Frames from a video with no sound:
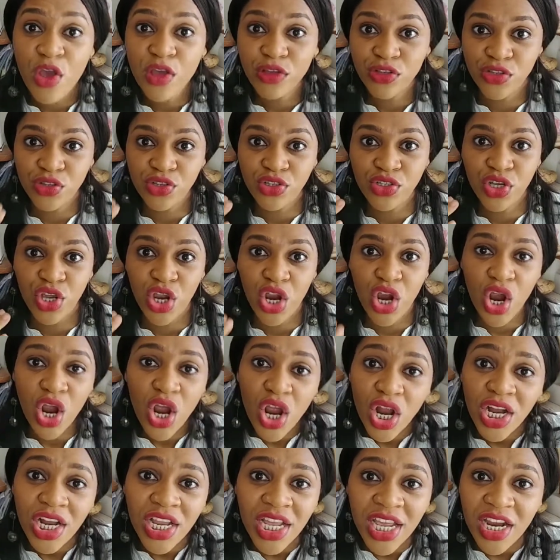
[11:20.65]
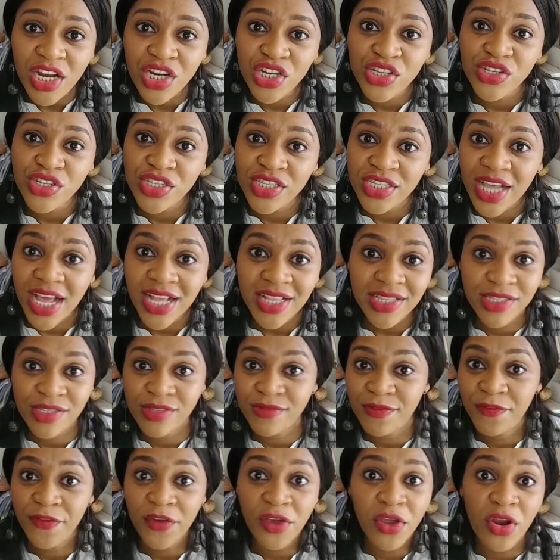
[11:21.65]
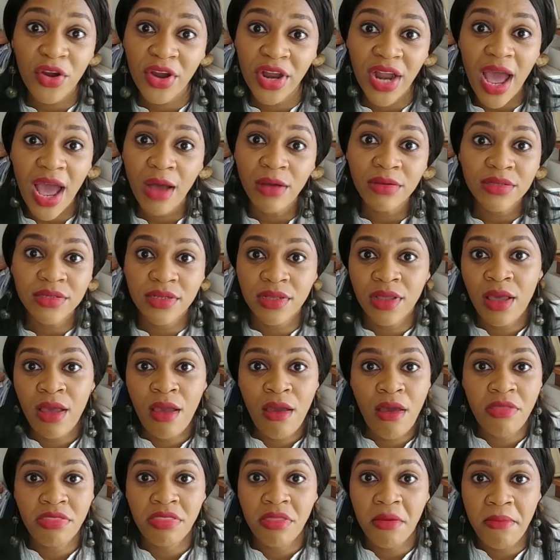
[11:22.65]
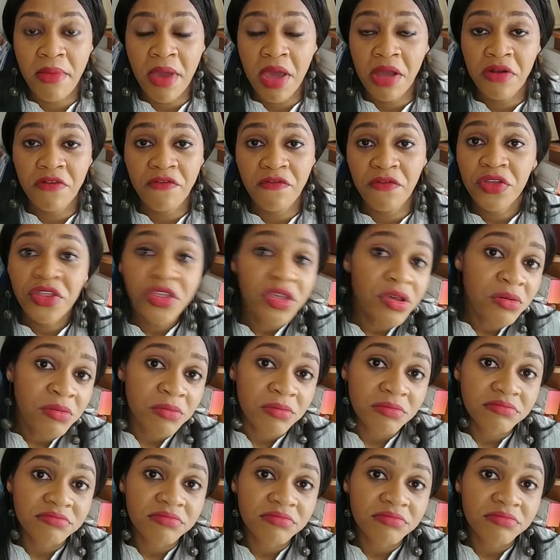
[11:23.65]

So the earlier you start to figure it out, the better for you.